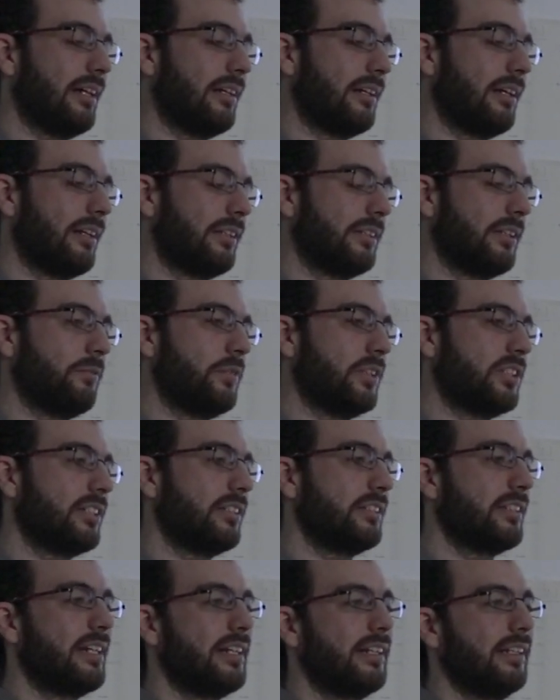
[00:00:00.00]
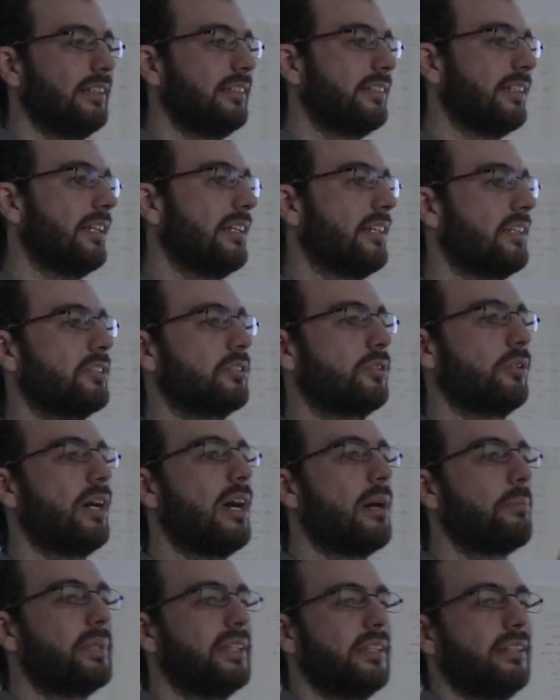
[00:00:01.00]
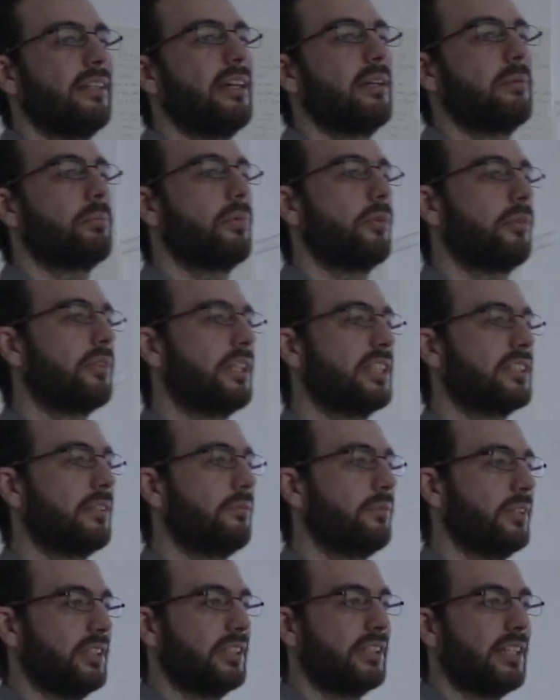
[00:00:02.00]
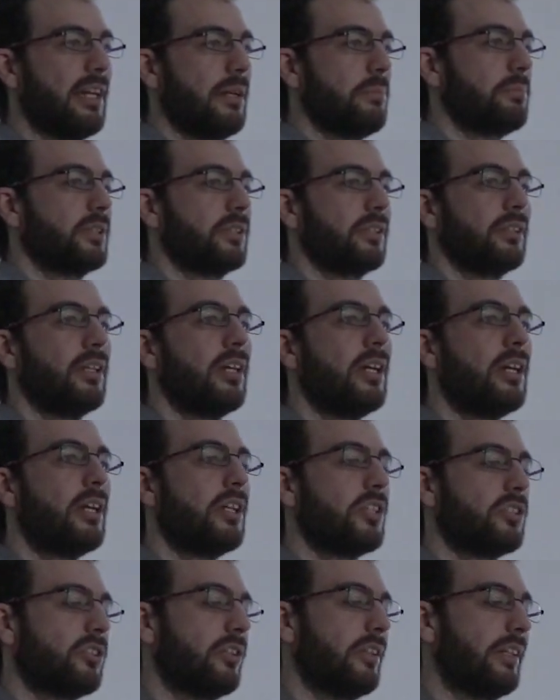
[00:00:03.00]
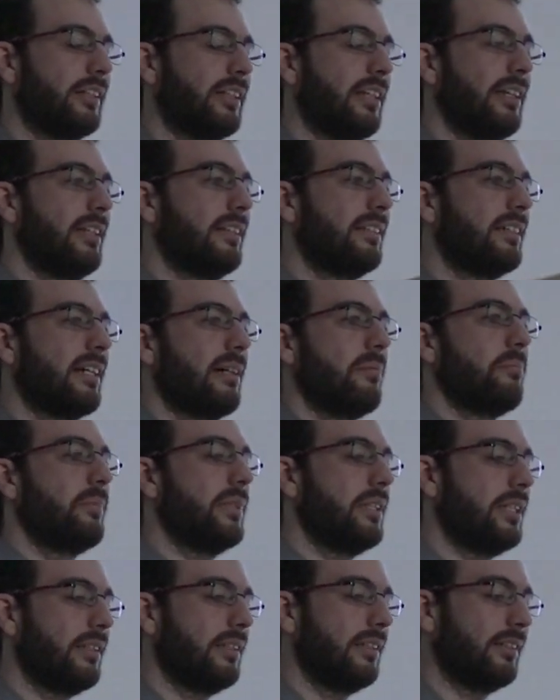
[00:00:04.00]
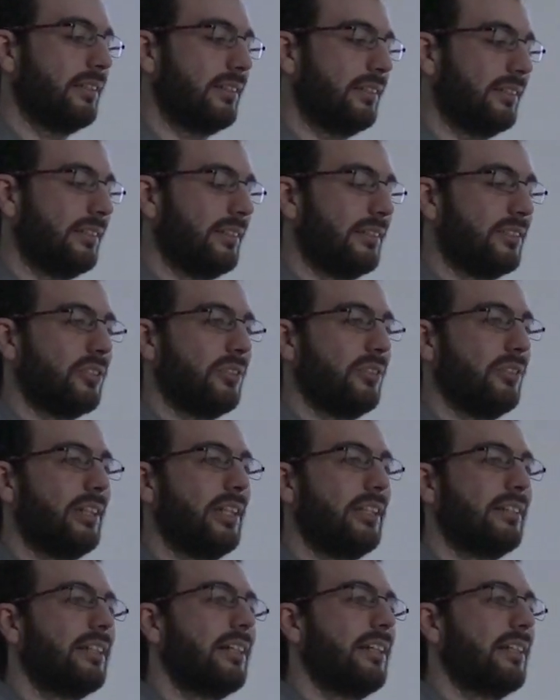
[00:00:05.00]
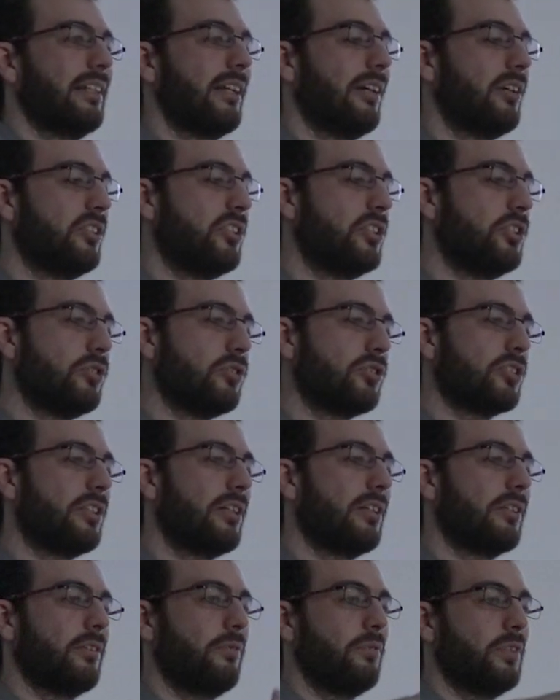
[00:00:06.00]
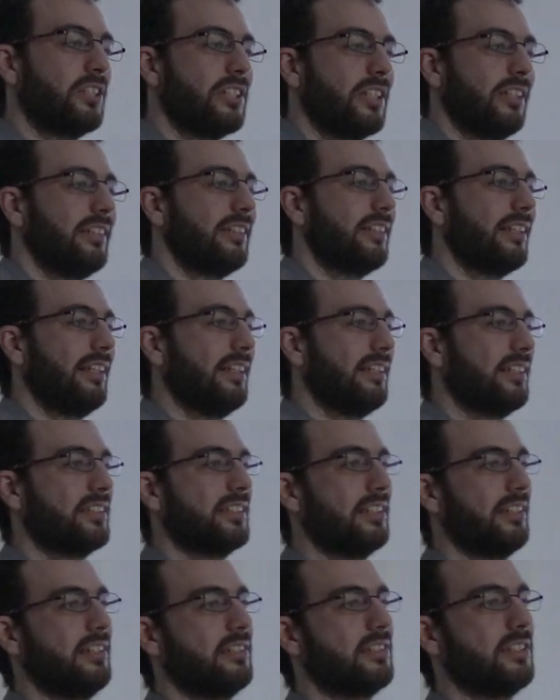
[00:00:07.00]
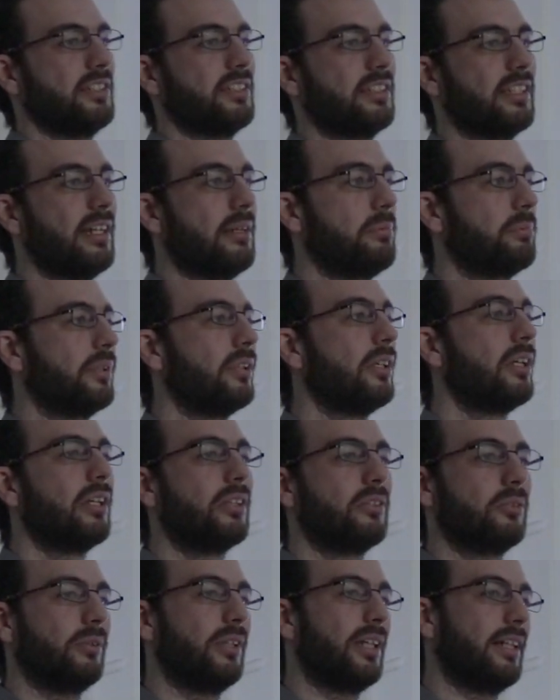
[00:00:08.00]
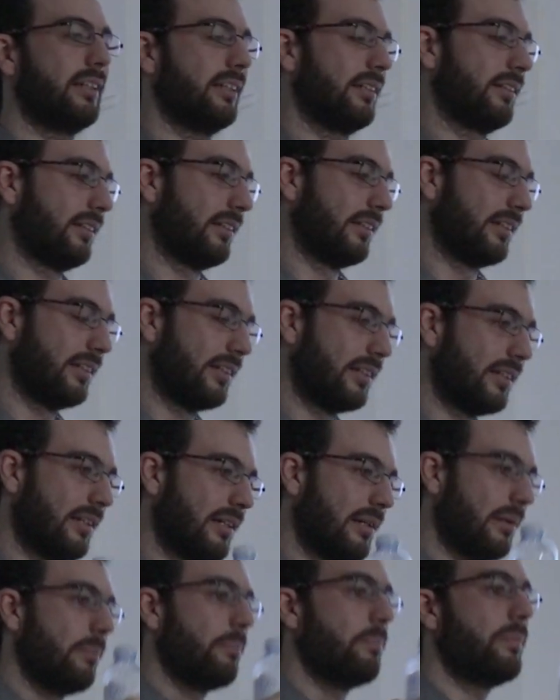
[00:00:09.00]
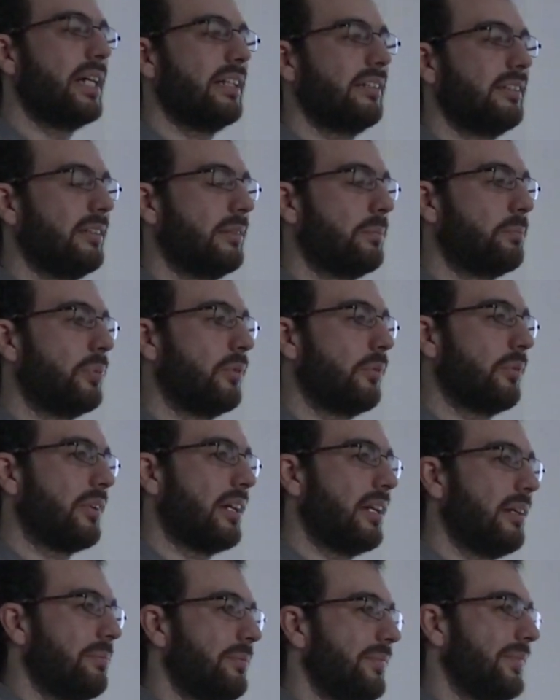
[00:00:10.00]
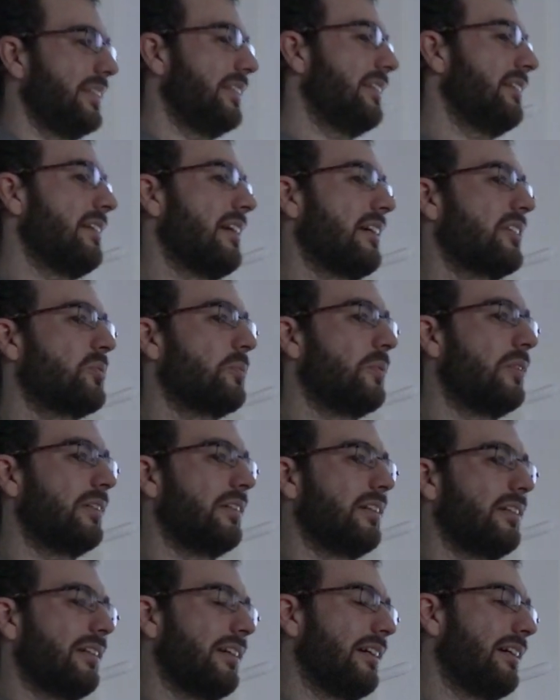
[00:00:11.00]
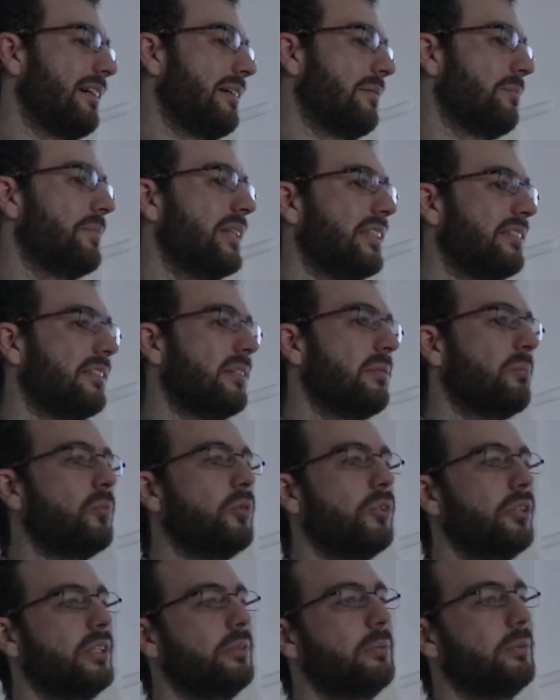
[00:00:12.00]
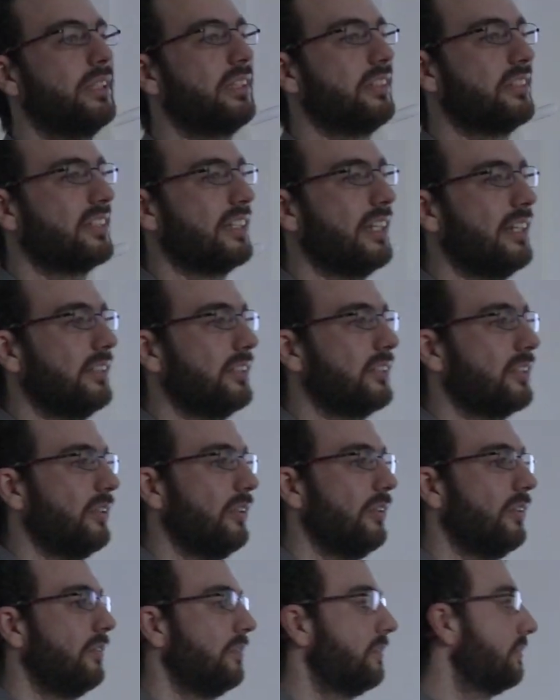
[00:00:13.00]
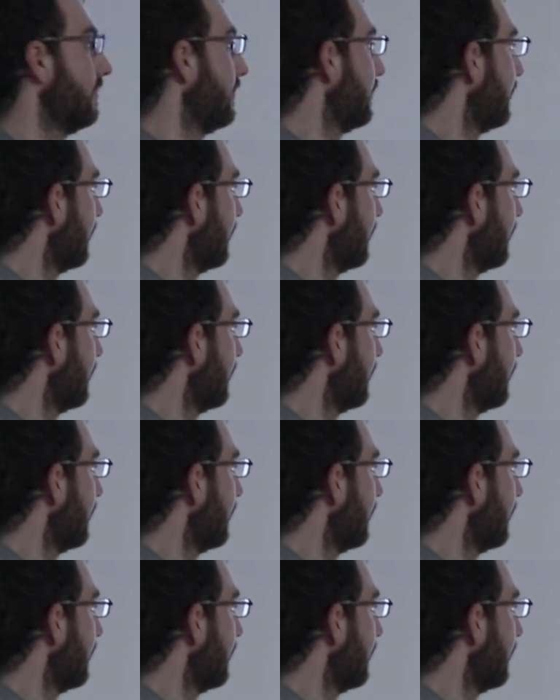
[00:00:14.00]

artificial general intelligence to happen in like progressive steps, so it can be, so it can use the artificial intelligence in each step to like better program the next one and better imbue it with a sense of